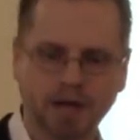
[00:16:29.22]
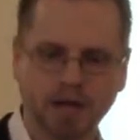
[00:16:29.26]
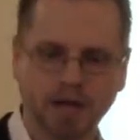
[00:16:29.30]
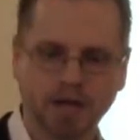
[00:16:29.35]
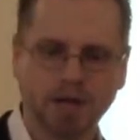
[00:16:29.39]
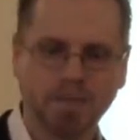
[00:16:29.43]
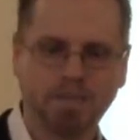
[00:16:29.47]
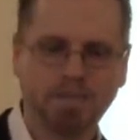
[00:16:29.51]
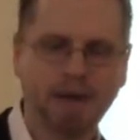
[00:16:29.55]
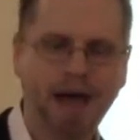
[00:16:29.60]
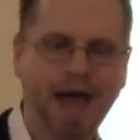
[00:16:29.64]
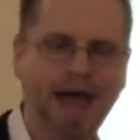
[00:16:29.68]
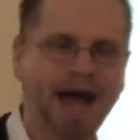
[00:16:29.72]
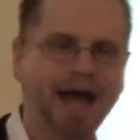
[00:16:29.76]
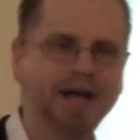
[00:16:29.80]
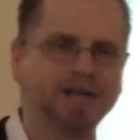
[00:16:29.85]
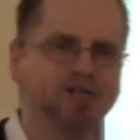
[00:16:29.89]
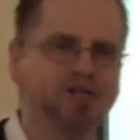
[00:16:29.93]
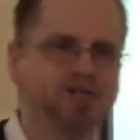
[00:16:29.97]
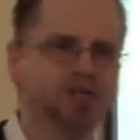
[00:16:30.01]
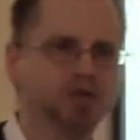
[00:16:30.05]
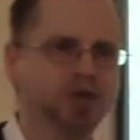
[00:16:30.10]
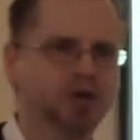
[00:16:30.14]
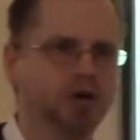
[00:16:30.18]
the
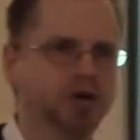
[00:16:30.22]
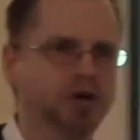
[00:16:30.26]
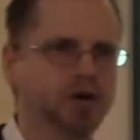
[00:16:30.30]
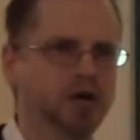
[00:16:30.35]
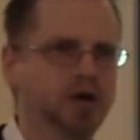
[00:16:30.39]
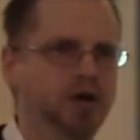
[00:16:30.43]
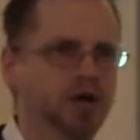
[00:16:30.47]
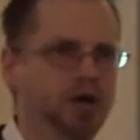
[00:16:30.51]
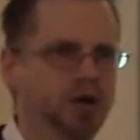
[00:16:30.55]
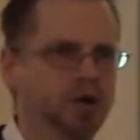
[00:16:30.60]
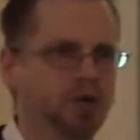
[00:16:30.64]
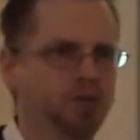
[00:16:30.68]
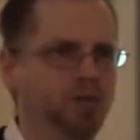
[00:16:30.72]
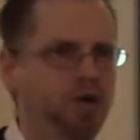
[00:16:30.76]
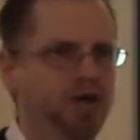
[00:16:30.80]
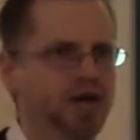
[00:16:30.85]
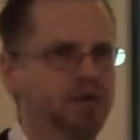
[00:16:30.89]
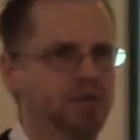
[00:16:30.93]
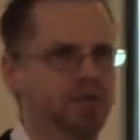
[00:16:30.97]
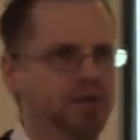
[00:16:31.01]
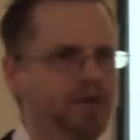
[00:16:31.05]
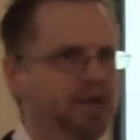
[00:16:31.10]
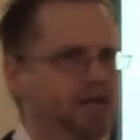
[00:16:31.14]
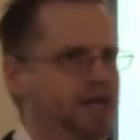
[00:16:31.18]
pastor,
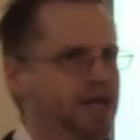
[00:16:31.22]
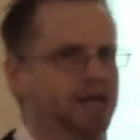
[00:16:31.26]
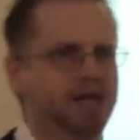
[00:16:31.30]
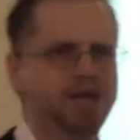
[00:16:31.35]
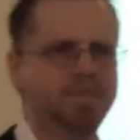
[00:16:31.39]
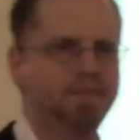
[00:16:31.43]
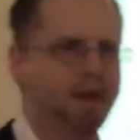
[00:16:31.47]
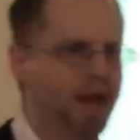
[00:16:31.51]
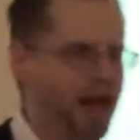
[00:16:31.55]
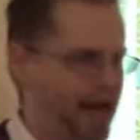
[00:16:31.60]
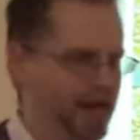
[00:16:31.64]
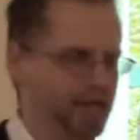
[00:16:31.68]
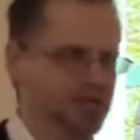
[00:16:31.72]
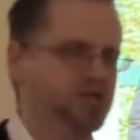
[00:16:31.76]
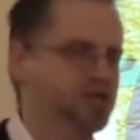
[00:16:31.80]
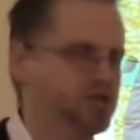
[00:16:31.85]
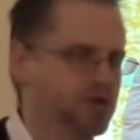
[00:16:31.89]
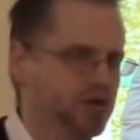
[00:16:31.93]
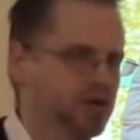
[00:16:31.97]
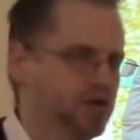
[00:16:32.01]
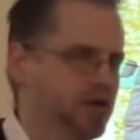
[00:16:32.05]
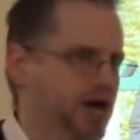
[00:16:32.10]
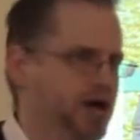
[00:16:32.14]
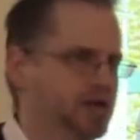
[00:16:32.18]
when, when any
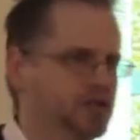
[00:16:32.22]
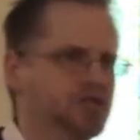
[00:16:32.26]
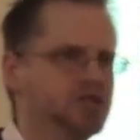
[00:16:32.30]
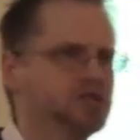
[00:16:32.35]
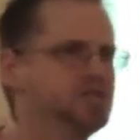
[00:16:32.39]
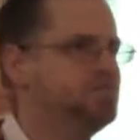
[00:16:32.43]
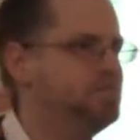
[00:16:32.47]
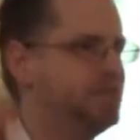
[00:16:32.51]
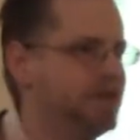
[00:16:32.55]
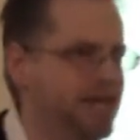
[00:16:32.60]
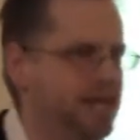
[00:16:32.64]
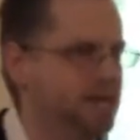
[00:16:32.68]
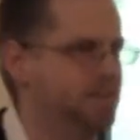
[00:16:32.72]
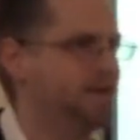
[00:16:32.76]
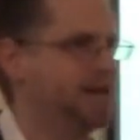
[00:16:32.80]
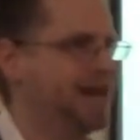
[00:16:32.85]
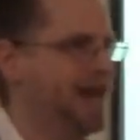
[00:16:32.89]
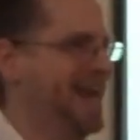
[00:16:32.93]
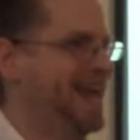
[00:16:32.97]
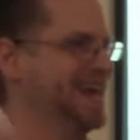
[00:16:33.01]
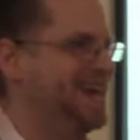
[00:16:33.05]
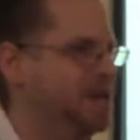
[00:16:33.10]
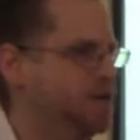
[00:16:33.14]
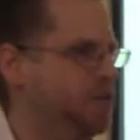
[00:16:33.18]
pastor, not just me, but
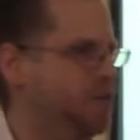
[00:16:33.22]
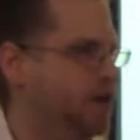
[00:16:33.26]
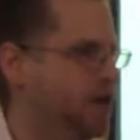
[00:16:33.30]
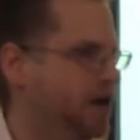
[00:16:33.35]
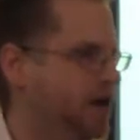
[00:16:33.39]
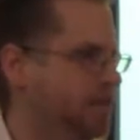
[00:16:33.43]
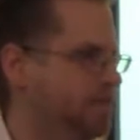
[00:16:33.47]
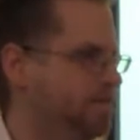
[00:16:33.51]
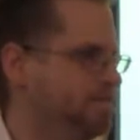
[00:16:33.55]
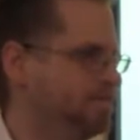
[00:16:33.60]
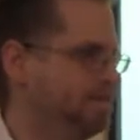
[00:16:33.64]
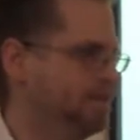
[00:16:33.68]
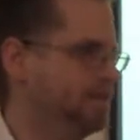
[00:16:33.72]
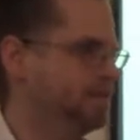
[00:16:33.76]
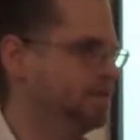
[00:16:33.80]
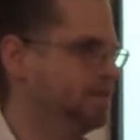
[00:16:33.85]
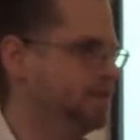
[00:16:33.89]
anyone,